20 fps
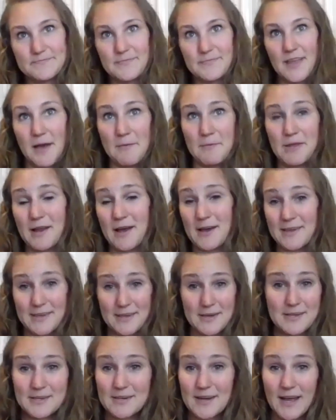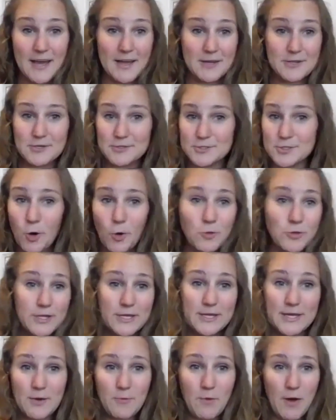I mean, I totally
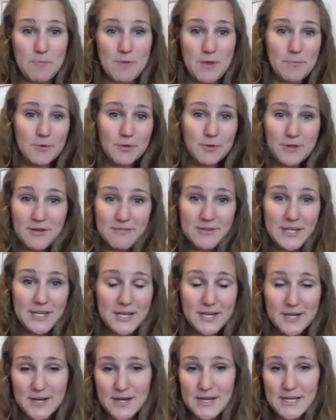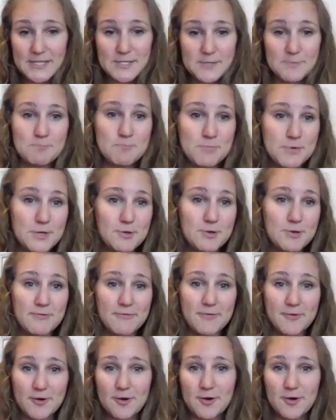get why people love it here. It's
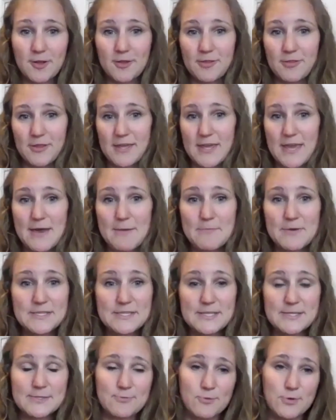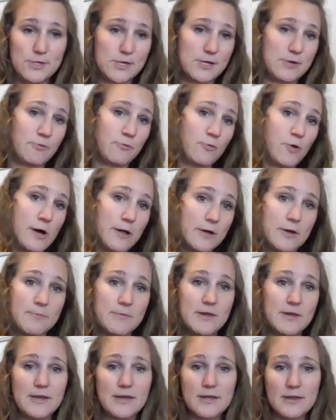beautiful. The campus is really
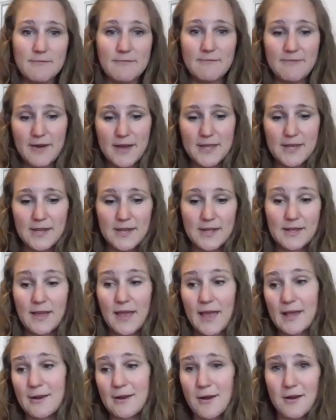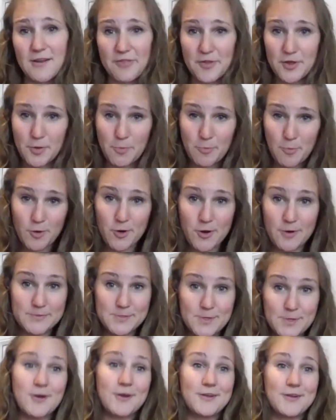welcoming and inviting, and our athletic programs
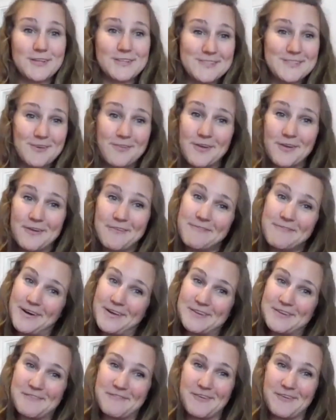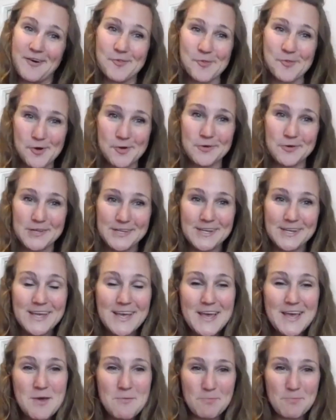are good. So they're fun to follow and
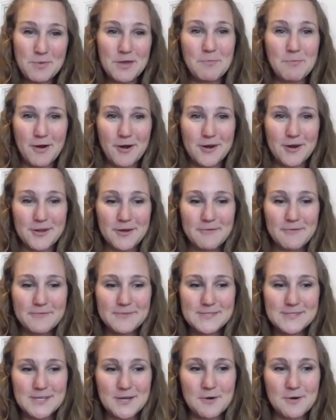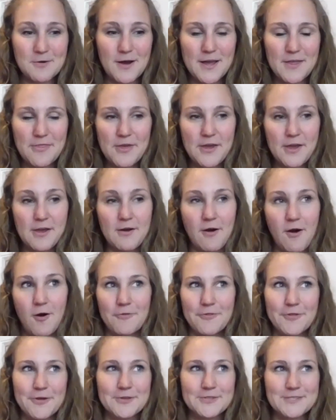be a part of. So I think all
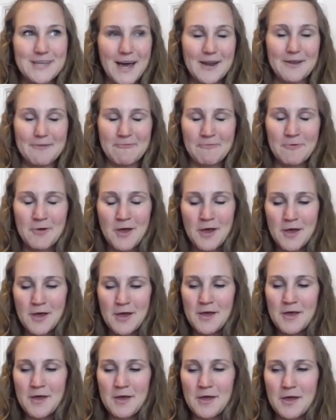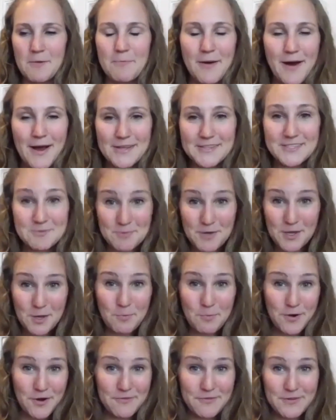those kind of combine to make a
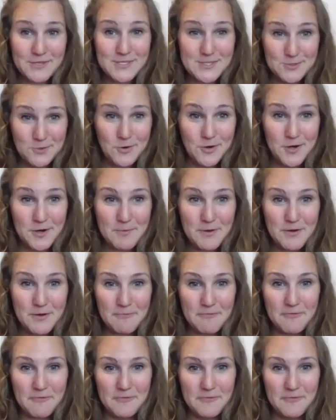perfect storm of